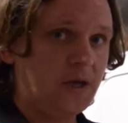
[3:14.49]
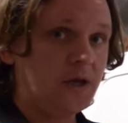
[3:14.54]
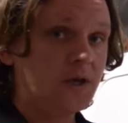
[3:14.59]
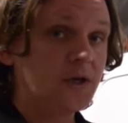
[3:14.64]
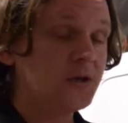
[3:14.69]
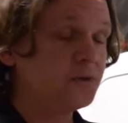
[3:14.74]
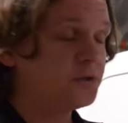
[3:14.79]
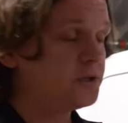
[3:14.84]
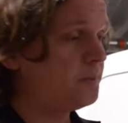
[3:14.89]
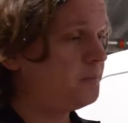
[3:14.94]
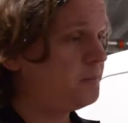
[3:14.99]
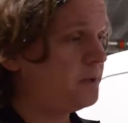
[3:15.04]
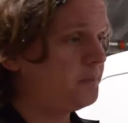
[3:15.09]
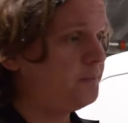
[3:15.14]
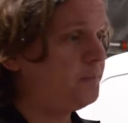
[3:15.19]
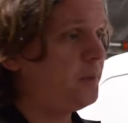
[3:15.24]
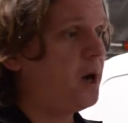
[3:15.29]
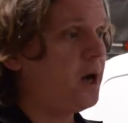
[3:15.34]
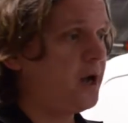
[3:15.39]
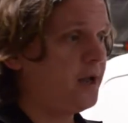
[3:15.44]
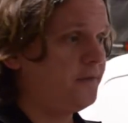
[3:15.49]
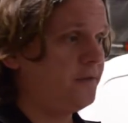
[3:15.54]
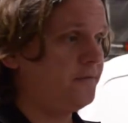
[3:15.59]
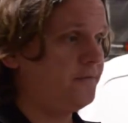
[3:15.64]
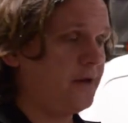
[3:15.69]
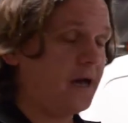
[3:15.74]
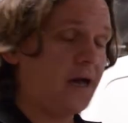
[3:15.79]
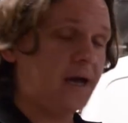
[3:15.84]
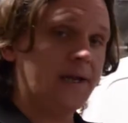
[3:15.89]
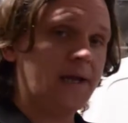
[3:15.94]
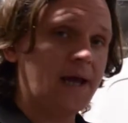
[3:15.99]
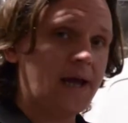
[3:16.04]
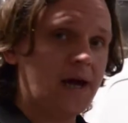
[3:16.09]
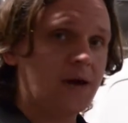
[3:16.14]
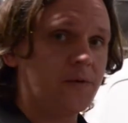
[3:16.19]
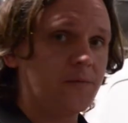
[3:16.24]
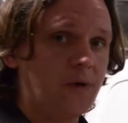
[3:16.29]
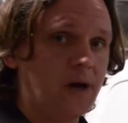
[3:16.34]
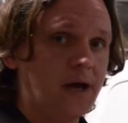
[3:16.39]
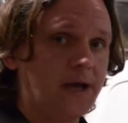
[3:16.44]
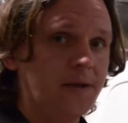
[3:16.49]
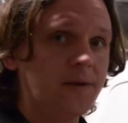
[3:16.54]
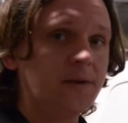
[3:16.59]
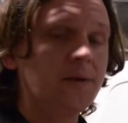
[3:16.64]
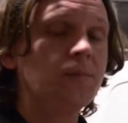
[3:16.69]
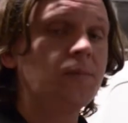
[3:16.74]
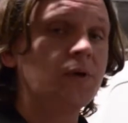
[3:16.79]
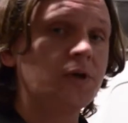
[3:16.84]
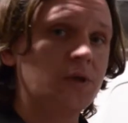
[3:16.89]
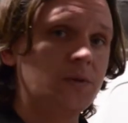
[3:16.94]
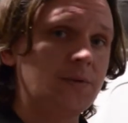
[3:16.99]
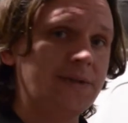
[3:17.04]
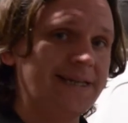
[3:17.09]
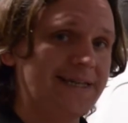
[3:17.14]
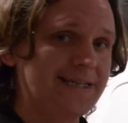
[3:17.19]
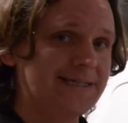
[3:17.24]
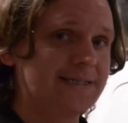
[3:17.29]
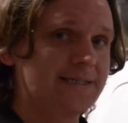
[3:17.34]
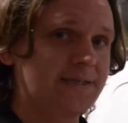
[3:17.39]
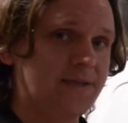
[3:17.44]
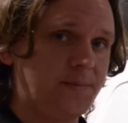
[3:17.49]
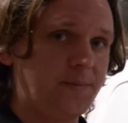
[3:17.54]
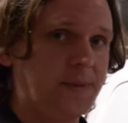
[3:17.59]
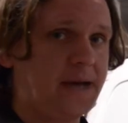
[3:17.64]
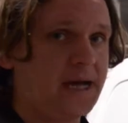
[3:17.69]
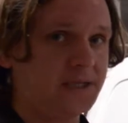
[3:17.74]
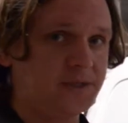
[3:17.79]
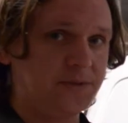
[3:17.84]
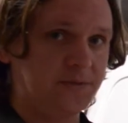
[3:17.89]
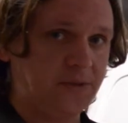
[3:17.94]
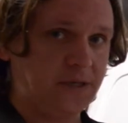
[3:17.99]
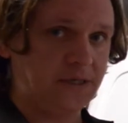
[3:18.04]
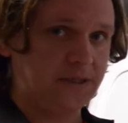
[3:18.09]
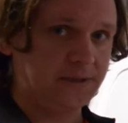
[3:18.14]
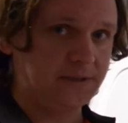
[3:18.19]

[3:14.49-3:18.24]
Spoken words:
You simply buy the van outright, but you lease the battery.